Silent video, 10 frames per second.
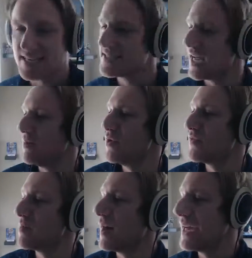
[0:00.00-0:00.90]
guys, I moved
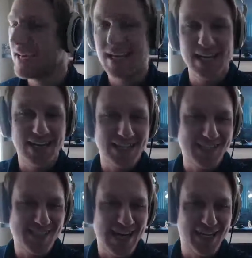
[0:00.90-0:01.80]
the mic in it,
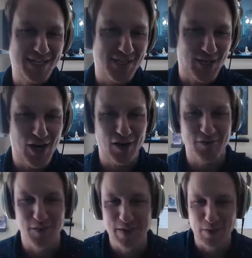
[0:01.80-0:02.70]
decided to turn off
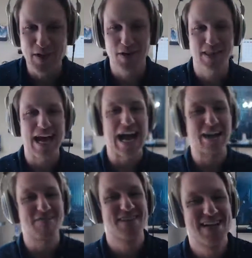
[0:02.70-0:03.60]
on me. We are
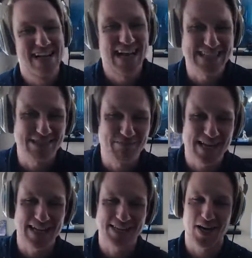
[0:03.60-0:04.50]
live. Heslop
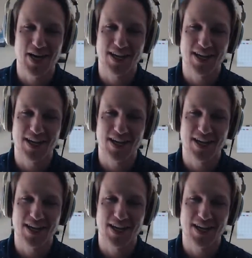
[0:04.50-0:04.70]
Tech Talk.